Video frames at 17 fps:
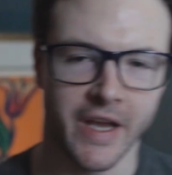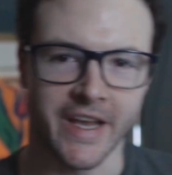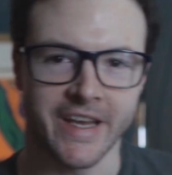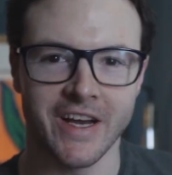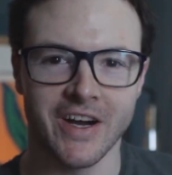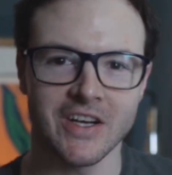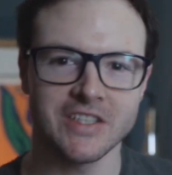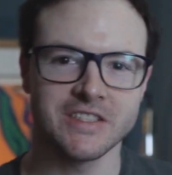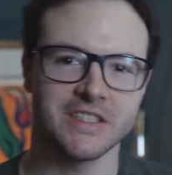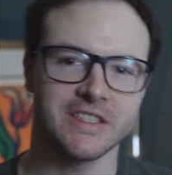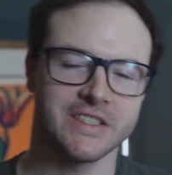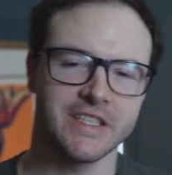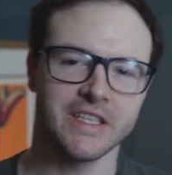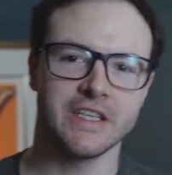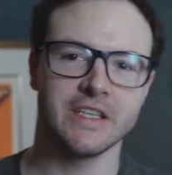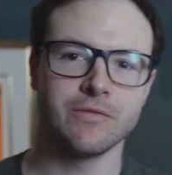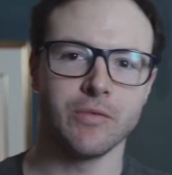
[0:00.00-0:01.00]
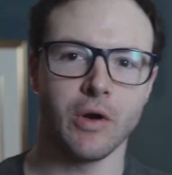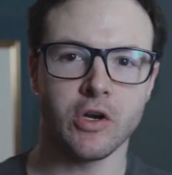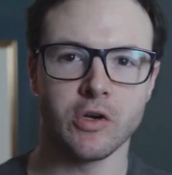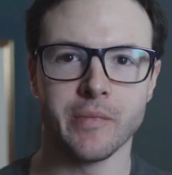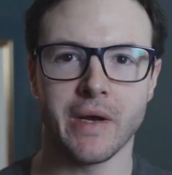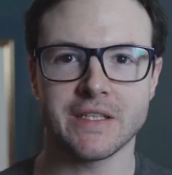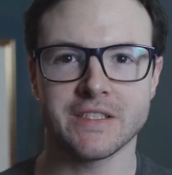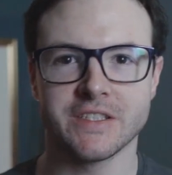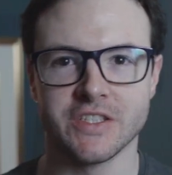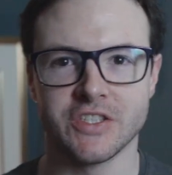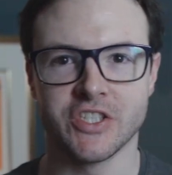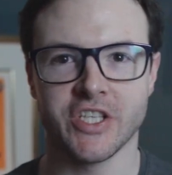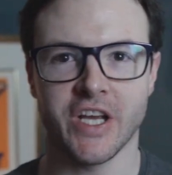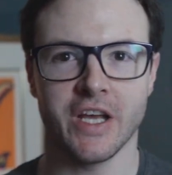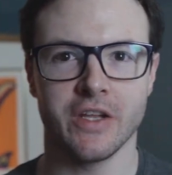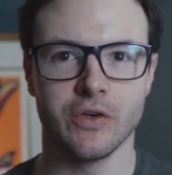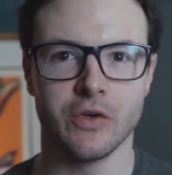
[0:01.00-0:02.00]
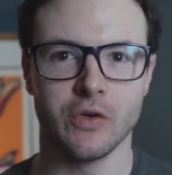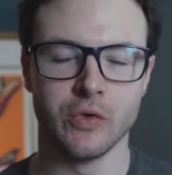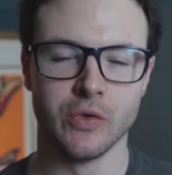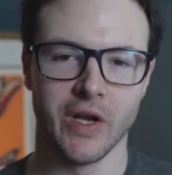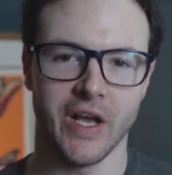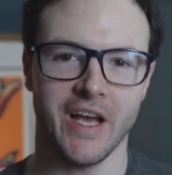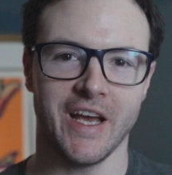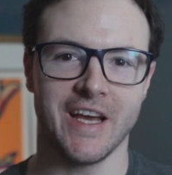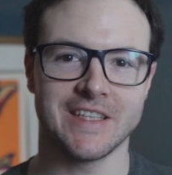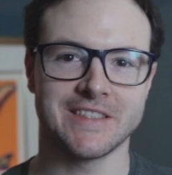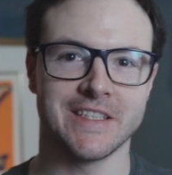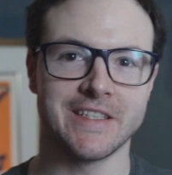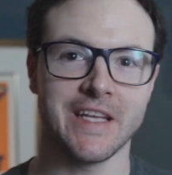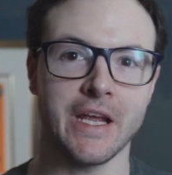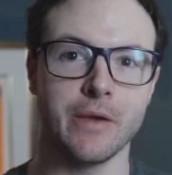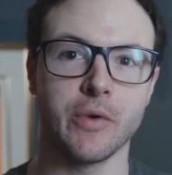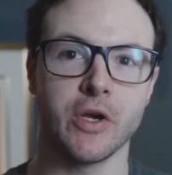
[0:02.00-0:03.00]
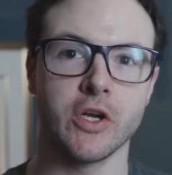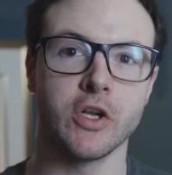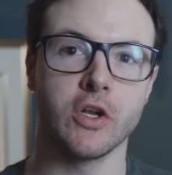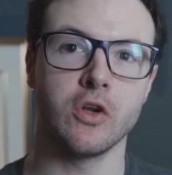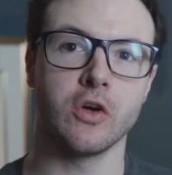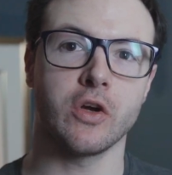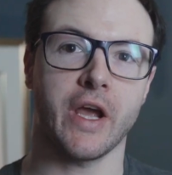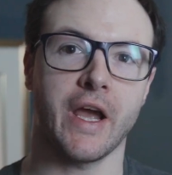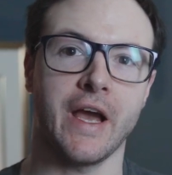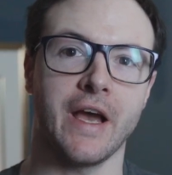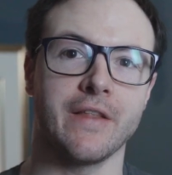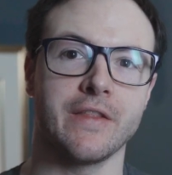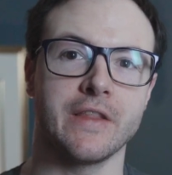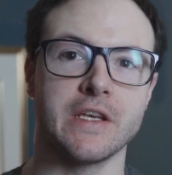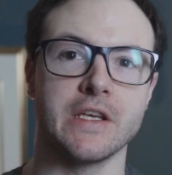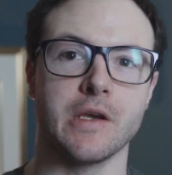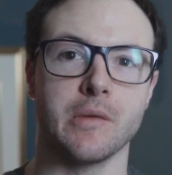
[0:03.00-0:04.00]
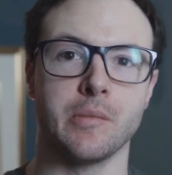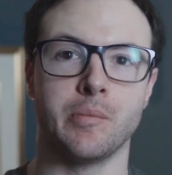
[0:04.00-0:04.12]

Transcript: Hey guys, it's Steve. Welcome back to the channel. Today we're going to look at the